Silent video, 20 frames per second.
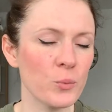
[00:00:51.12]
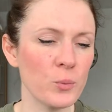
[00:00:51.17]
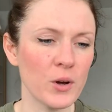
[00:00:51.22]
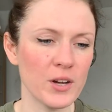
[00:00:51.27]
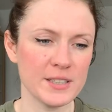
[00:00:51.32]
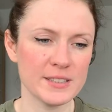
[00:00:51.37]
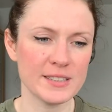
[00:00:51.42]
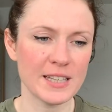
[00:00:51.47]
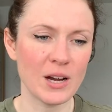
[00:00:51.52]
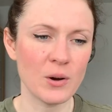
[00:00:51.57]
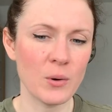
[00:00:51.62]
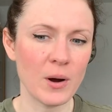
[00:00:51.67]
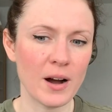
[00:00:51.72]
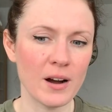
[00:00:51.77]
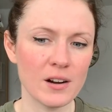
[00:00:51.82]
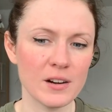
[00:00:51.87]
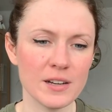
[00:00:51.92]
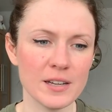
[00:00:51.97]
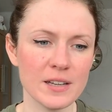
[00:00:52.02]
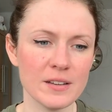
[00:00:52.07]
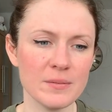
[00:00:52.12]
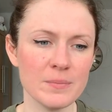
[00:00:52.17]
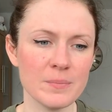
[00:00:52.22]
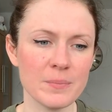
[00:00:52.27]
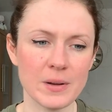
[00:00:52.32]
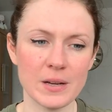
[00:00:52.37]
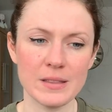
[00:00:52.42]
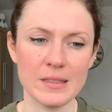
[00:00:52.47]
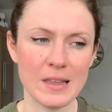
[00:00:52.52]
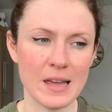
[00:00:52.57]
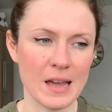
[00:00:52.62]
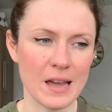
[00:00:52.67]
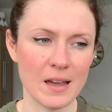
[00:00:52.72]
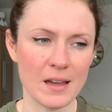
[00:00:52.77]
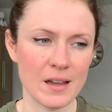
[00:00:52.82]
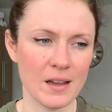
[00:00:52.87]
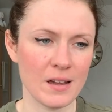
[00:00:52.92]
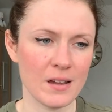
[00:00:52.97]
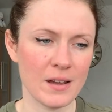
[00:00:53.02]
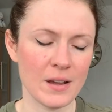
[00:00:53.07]
works out, I'm
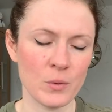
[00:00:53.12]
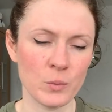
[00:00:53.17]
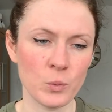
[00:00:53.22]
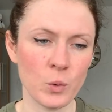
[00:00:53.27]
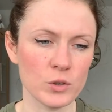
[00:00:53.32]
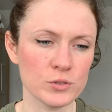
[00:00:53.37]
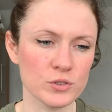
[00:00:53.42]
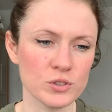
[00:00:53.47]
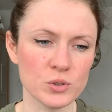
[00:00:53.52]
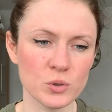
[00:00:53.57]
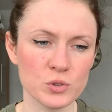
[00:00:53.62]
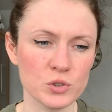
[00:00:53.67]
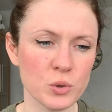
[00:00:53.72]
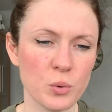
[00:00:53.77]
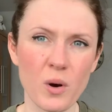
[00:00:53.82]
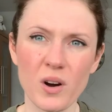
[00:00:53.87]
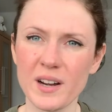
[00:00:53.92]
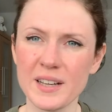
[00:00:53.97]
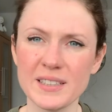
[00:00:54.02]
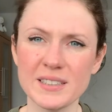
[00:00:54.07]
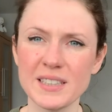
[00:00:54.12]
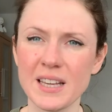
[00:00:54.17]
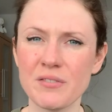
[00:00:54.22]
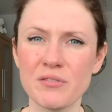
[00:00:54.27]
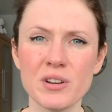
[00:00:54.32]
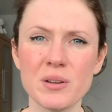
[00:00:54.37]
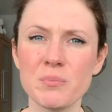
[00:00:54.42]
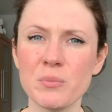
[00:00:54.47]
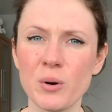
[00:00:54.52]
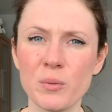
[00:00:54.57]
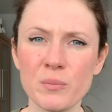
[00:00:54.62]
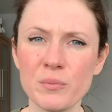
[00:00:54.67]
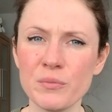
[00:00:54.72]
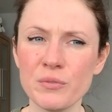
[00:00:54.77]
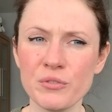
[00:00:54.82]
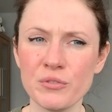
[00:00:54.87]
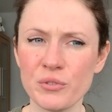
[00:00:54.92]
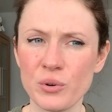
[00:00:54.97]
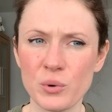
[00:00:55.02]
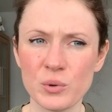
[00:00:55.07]
there once or twice every
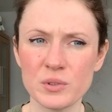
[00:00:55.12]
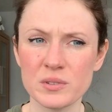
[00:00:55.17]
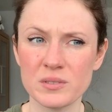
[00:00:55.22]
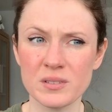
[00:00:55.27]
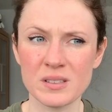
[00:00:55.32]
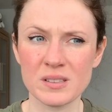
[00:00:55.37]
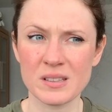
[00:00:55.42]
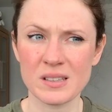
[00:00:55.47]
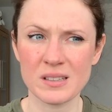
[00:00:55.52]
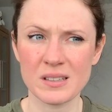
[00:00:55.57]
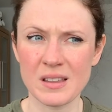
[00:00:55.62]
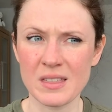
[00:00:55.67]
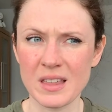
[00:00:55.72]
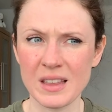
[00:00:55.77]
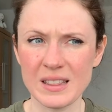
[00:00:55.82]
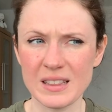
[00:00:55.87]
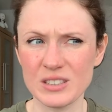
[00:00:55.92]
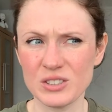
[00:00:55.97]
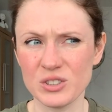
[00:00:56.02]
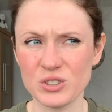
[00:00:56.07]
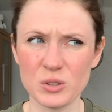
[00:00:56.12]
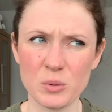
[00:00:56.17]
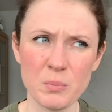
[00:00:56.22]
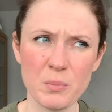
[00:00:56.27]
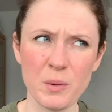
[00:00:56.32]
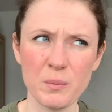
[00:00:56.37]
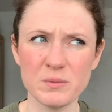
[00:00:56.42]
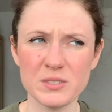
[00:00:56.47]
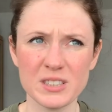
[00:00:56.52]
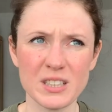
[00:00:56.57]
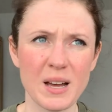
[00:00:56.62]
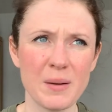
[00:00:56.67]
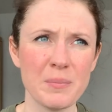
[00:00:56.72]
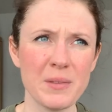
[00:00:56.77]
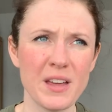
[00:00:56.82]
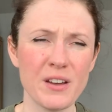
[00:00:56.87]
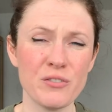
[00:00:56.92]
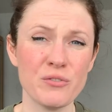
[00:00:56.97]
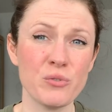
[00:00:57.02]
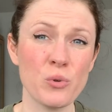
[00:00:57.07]
month, or I think there's some months that I'm
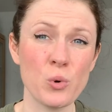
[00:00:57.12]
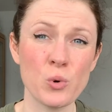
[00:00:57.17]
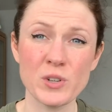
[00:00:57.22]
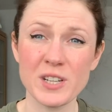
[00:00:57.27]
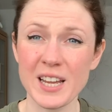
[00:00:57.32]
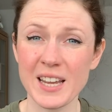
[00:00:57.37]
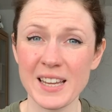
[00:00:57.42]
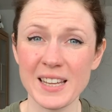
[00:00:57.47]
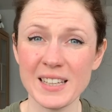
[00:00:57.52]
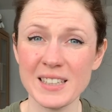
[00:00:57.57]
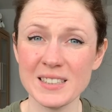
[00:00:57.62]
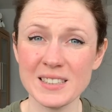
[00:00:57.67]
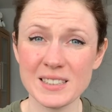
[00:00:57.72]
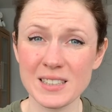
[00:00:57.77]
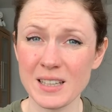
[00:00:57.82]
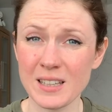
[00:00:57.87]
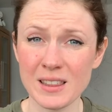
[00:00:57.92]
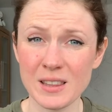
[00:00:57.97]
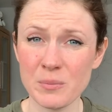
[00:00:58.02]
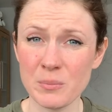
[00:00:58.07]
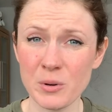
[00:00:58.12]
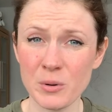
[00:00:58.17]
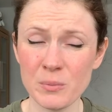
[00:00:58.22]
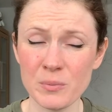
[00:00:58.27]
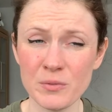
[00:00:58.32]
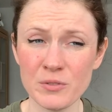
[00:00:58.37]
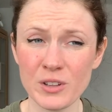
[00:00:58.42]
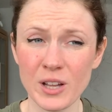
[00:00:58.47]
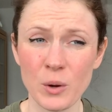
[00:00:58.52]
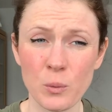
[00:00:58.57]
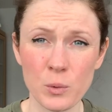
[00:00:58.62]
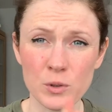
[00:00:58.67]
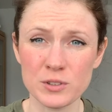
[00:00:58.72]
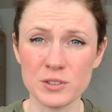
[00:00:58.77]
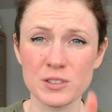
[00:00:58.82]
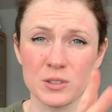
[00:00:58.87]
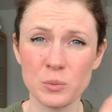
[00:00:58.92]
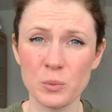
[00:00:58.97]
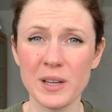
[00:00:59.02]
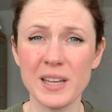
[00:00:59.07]
there four days in the month, like
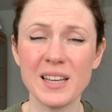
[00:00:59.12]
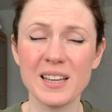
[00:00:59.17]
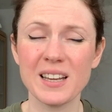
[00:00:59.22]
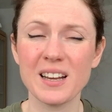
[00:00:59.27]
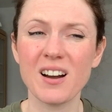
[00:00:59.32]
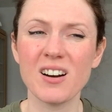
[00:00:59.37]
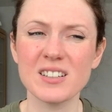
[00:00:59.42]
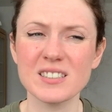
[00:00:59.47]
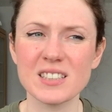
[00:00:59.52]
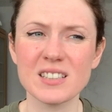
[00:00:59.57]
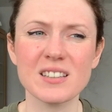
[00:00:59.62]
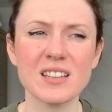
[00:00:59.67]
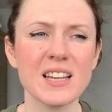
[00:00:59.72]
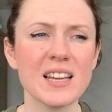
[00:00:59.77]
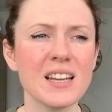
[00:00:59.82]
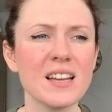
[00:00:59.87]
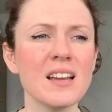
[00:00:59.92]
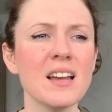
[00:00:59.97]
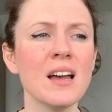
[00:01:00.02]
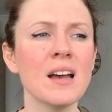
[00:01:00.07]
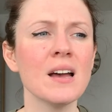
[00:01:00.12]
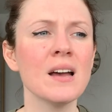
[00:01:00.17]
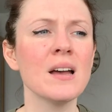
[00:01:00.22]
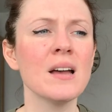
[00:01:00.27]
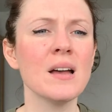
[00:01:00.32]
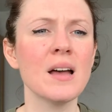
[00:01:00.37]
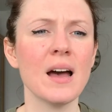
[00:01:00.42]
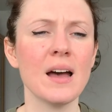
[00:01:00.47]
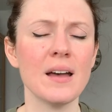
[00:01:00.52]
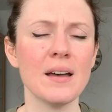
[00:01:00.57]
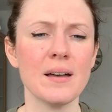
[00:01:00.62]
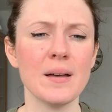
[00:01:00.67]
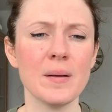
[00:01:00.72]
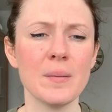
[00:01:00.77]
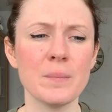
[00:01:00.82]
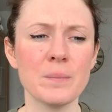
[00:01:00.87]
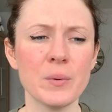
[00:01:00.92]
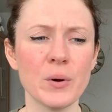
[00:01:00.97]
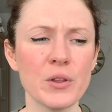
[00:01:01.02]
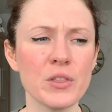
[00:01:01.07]
once a week kind of thing.
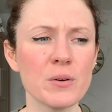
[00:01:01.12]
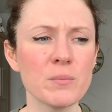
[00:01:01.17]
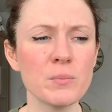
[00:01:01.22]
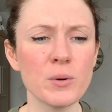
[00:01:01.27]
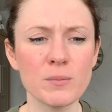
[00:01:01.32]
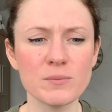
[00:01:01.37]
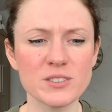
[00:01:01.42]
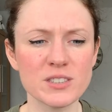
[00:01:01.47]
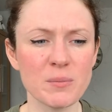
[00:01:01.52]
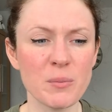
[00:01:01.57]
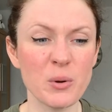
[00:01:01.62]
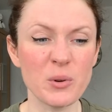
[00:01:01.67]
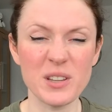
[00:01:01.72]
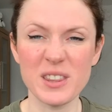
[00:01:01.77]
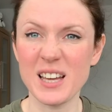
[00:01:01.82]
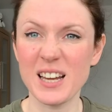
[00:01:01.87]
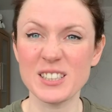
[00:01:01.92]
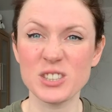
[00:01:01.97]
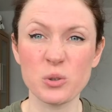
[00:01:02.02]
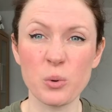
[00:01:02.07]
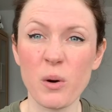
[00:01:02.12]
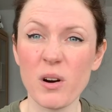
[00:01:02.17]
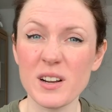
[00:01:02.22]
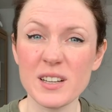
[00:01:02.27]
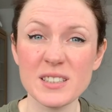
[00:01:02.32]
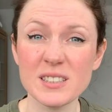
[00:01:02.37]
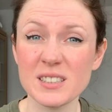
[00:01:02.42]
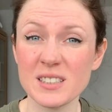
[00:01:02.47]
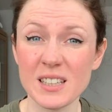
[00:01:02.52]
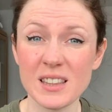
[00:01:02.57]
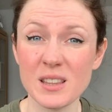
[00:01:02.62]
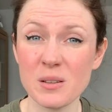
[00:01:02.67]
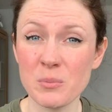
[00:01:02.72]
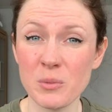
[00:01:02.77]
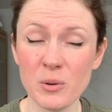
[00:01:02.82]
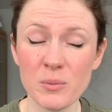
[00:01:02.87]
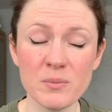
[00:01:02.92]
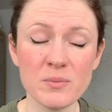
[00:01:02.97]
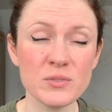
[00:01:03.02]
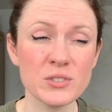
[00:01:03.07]
Um, but other months I'm only there twice in the
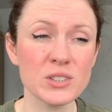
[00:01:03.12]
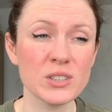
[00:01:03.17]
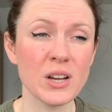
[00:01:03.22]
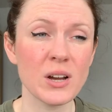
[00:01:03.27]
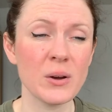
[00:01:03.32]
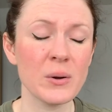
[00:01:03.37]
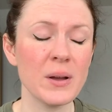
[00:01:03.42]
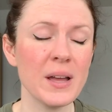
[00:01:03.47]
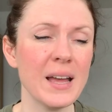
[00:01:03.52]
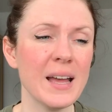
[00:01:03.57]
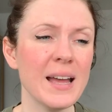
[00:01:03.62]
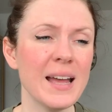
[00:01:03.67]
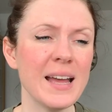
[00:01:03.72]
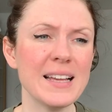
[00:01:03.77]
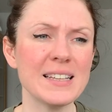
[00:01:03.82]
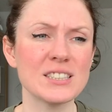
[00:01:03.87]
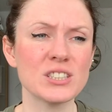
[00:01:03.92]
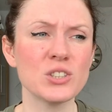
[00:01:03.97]
month. So it's